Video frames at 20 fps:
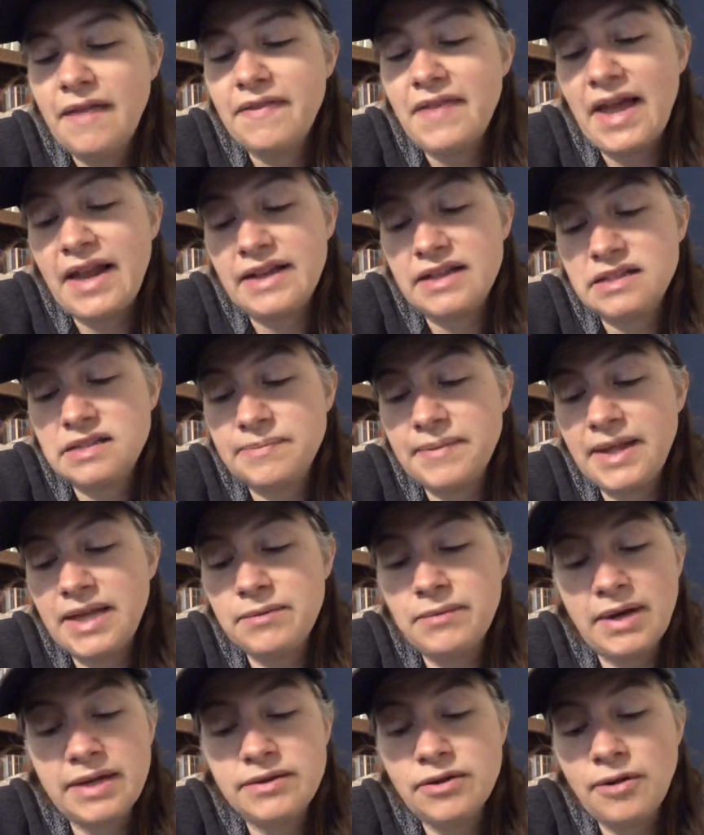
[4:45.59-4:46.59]
That
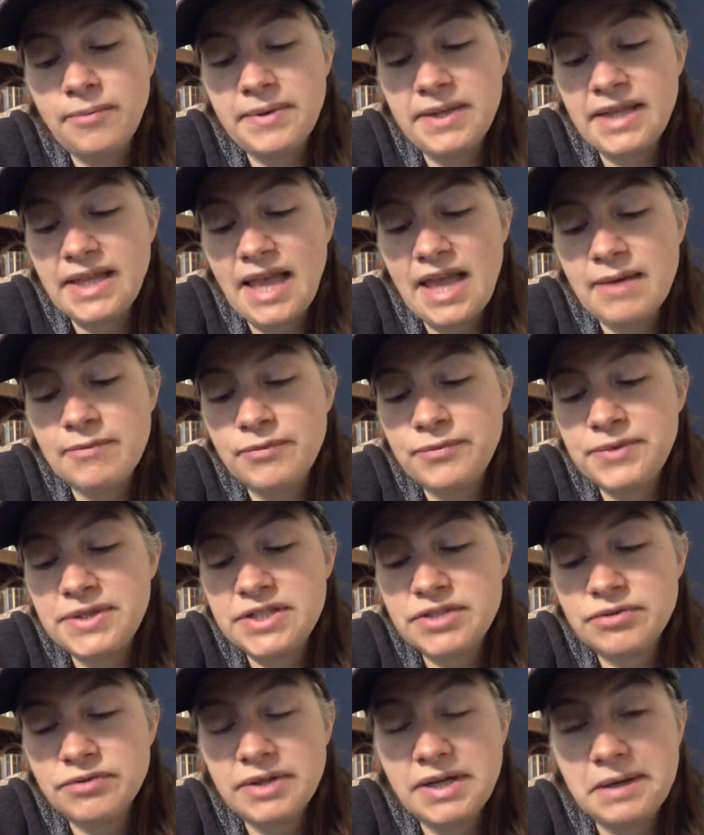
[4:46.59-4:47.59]
explained why nobody came when we
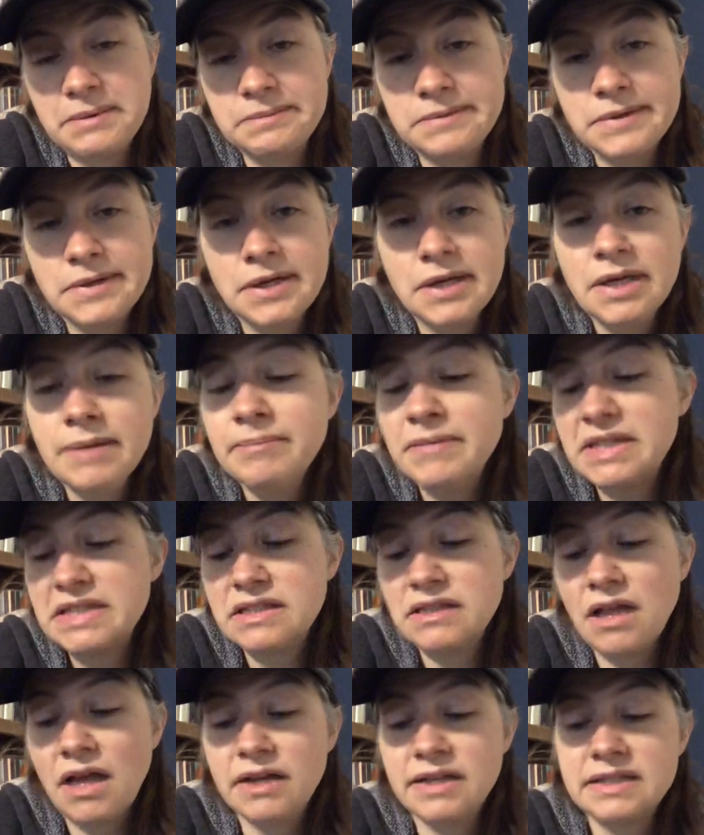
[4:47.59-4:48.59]
screamed.
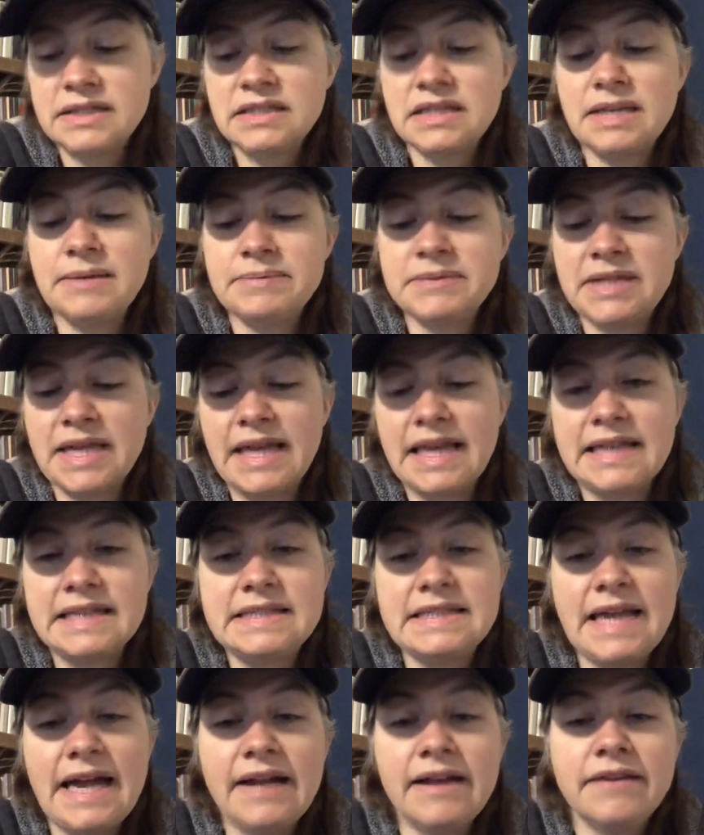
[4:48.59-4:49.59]
Miss Lana sleeps like a
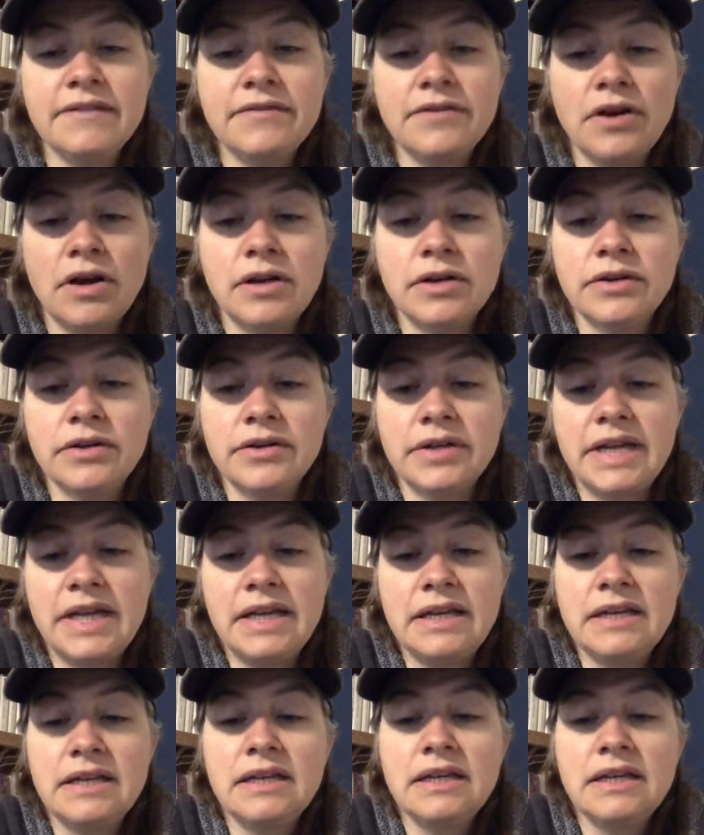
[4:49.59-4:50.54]
sack of concrete.